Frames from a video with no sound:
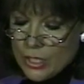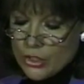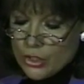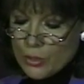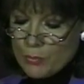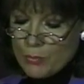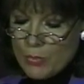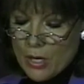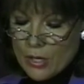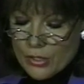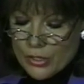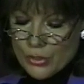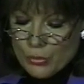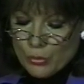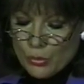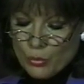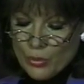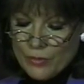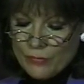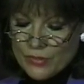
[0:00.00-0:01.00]
Jim Marrs
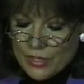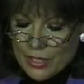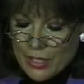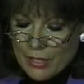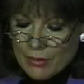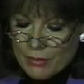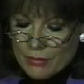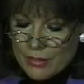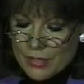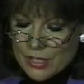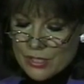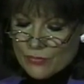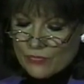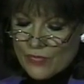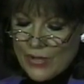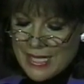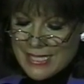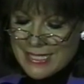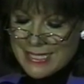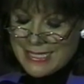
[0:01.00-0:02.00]
will weave together these
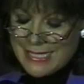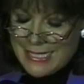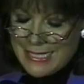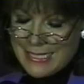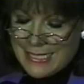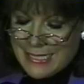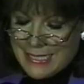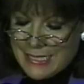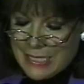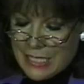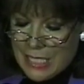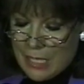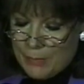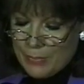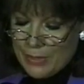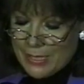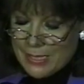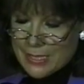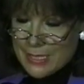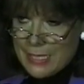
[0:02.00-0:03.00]
fascinating
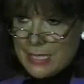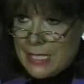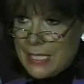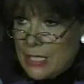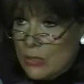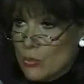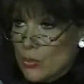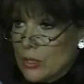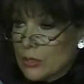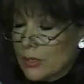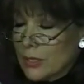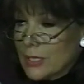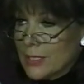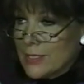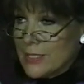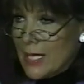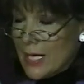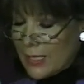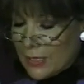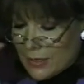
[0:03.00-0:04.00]
topics, and he will
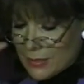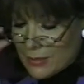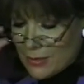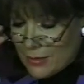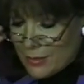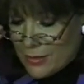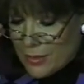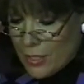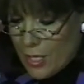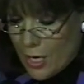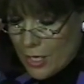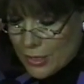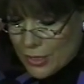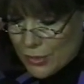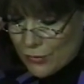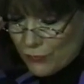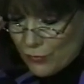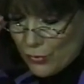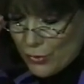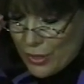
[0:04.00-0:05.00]
connect the
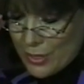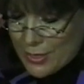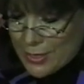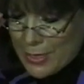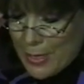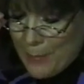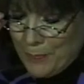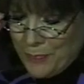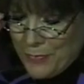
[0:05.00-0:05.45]
dots for us.